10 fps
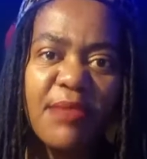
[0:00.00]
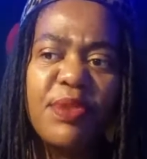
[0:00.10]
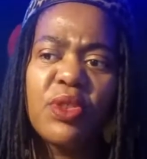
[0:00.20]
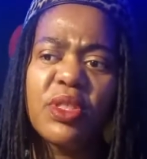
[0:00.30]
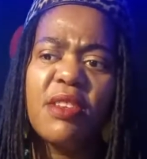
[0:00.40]

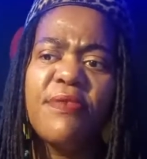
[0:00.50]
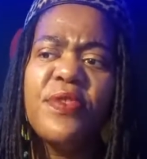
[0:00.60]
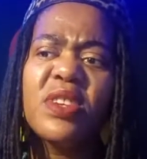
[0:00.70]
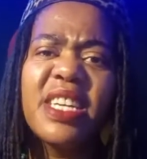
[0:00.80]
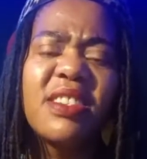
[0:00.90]
Because if
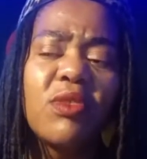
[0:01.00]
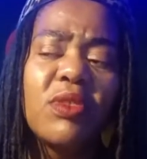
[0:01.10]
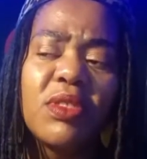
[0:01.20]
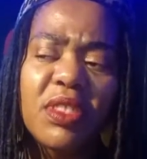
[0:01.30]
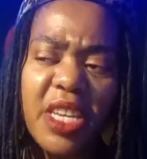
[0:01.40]
you can
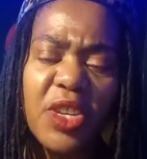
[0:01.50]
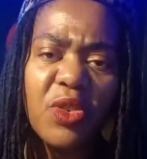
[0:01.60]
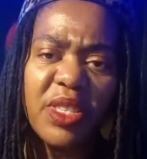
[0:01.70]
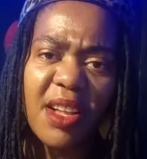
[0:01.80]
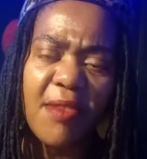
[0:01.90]
take
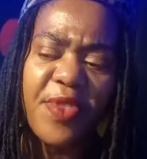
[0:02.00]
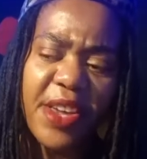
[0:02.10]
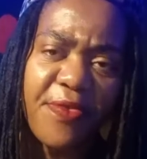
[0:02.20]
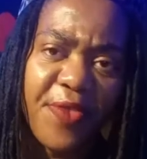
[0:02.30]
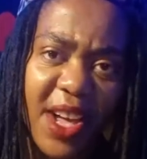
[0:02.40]
yourself
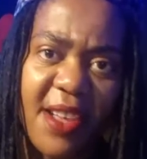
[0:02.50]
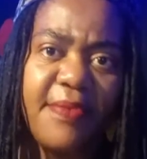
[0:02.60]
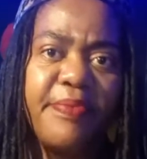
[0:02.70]
that far,